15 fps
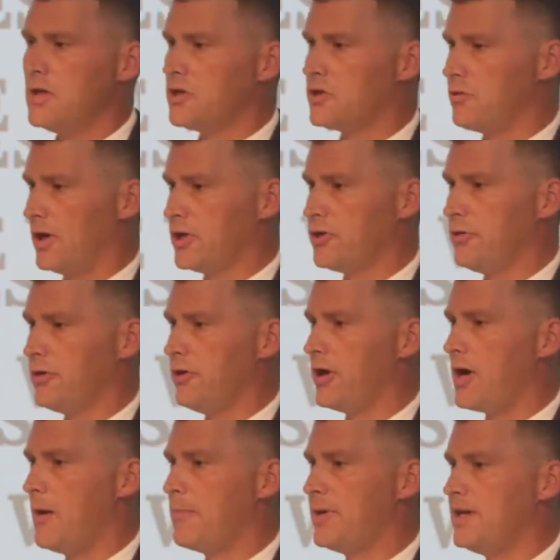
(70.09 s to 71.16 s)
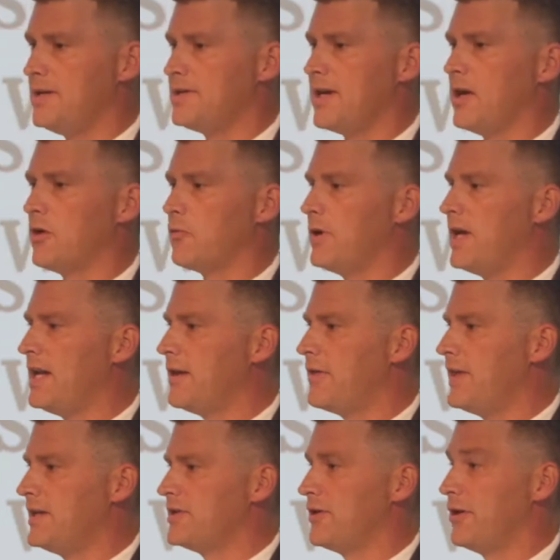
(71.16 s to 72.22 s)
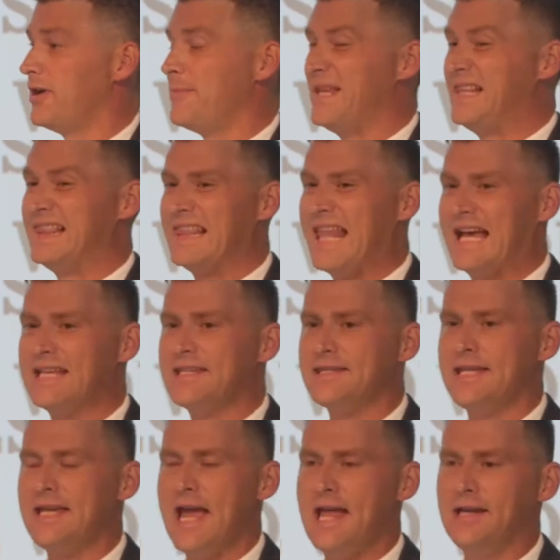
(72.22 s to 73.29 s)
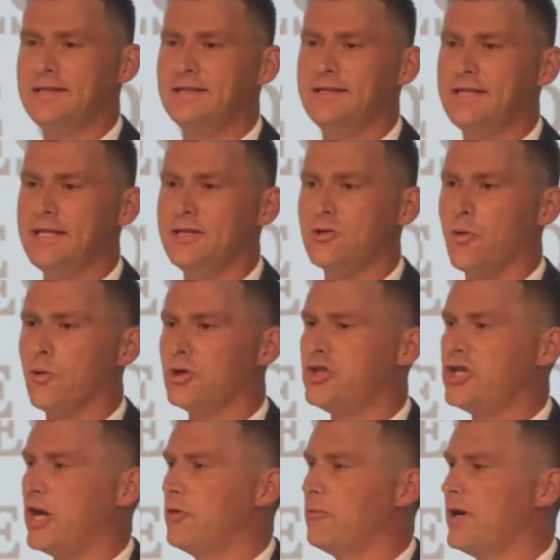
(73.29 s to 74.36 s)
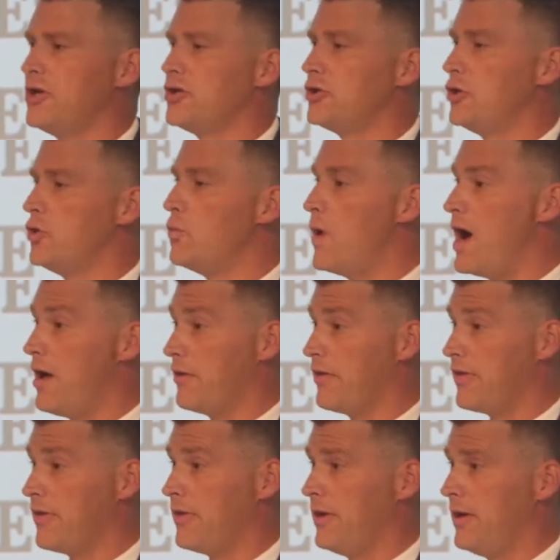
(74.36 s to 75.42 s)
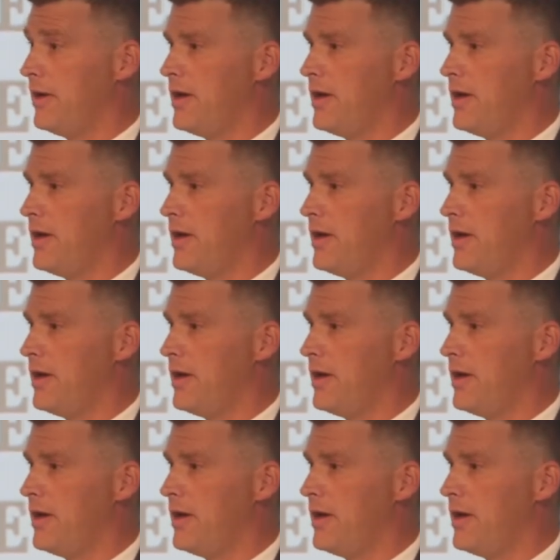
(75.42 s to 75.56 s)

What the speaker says: structuring your companies, and creating things that are gonna be legacy entities or generational wealth.